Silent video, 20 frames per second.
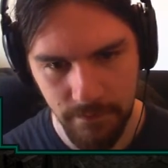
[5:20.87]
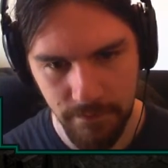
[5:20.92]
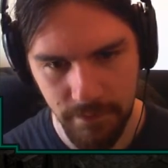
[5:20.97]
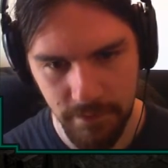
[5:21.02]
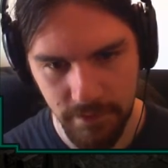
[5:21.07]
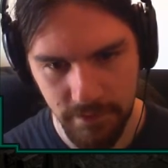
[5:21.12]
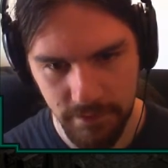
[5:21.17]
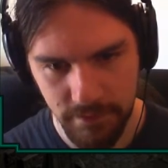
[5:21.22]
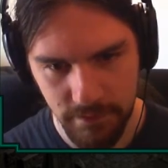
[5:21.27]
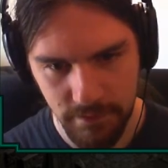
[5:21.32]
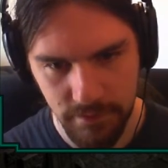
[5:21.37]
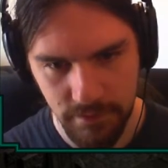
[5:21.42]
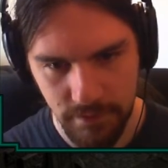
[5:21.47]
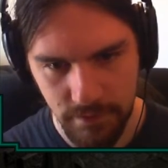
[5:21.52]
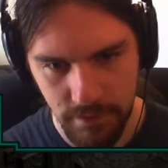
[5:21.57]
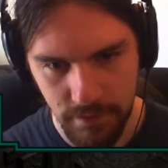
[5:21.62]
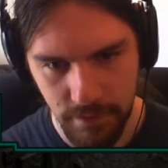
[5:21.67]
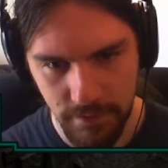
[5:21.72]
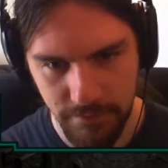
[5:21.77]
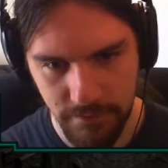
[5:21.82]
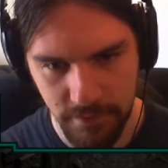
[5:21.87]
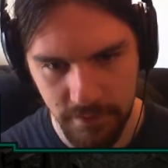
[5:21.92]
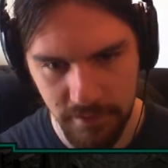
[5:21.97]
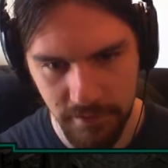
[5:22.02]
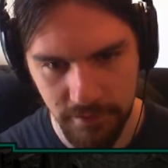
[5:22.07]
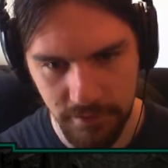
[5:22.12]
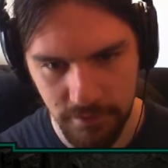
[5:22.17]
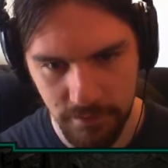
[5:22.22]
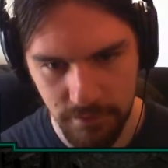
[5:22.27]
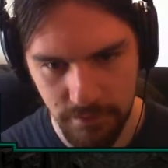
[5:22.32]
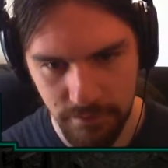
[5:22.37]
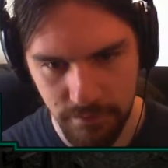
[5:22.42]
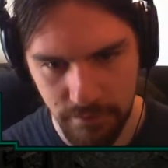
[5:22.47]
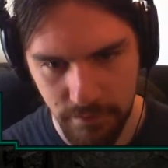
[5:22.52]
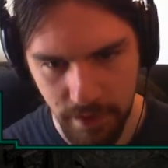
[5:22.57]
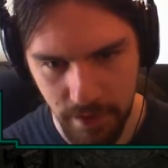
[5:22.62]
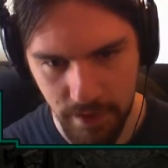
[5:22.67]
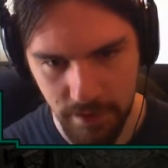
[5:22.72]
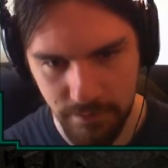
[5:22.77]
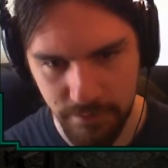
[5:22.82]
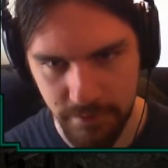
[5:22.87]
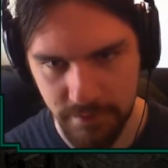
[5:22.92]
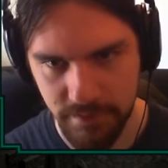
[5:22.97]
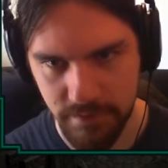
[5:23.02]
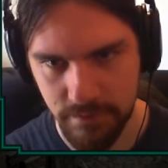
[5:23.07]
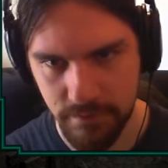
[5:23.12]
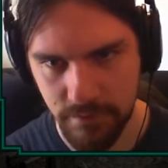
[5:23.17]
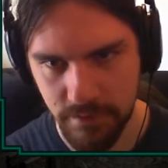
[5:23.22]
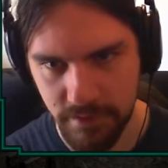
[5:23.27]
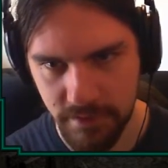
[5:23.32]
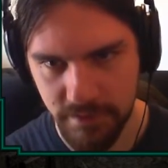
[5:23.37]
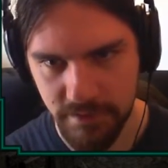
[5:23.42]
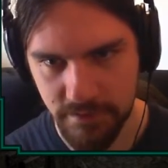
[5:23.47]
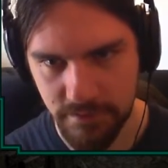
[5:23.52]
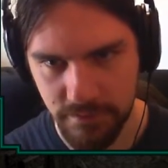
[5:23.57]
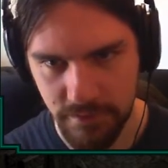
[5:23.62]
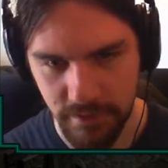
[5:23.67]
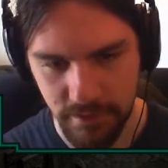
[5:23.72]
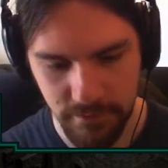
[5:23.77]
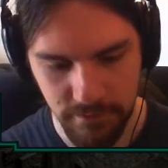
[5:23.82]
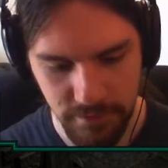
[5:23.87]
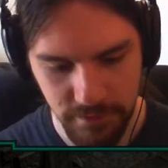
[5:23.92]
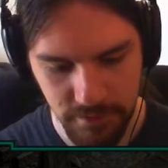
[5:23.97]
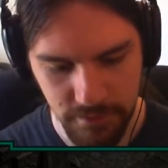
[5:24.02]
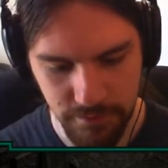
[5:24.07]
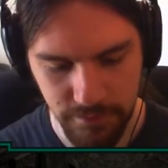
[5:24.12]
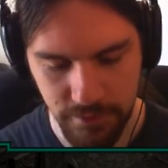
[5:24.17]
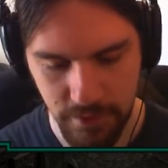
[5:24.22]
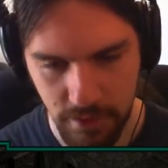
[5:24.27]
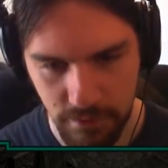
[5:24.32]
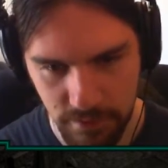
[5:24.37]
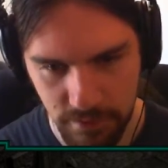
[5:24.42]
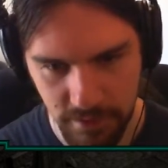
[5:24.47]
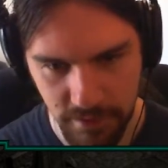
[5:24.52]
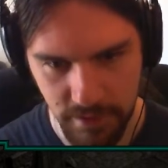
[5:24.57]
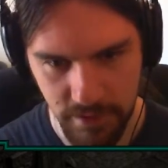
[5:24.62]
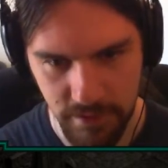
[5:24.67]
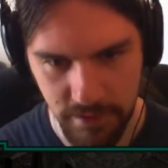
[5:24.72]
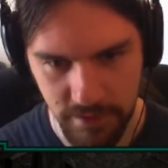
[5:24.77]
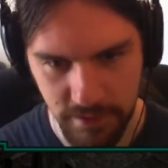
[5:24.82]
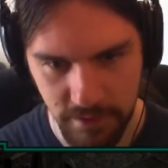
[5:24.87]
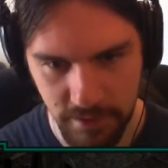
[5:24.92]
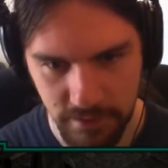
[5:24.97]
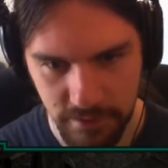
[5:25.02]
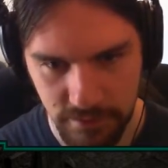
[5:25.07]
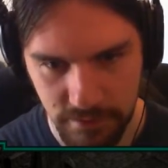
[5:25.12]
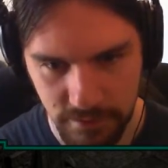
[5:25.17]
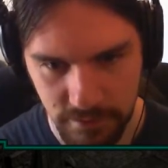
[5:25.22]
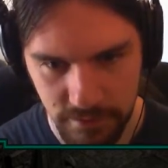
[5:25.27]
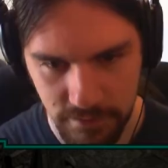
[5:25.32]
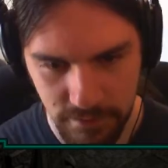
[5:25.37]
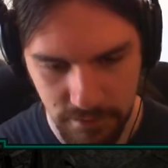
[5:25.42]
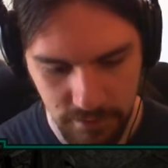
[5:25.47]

but if you're going to mana prism with this trick, which you probably are gonna do,